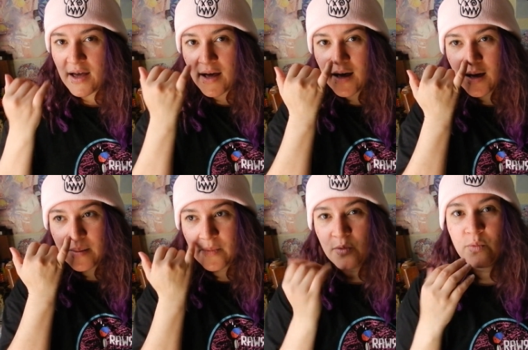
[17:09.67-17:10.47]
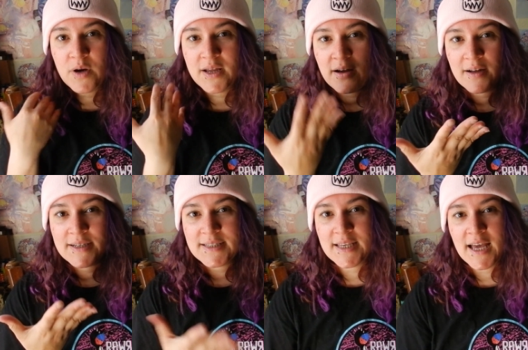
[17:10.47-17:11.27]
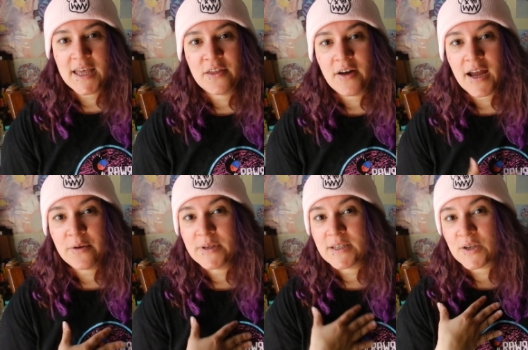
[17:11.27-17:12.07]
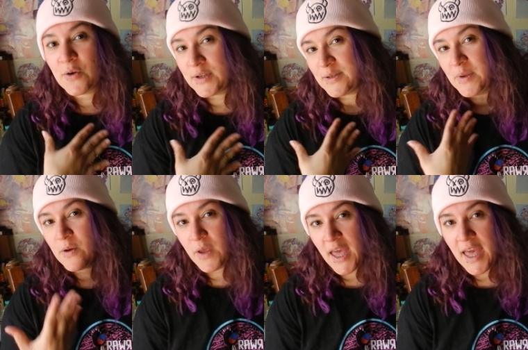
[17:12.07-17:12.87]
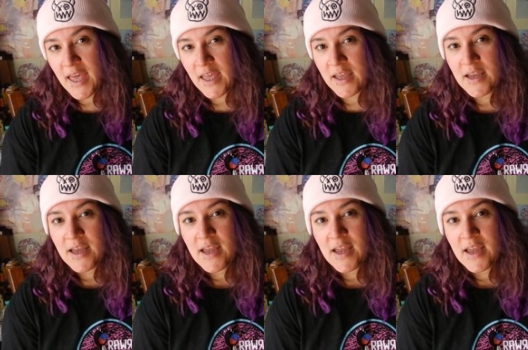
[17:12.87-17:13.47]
Um, what honestly, I thought I was going to be okay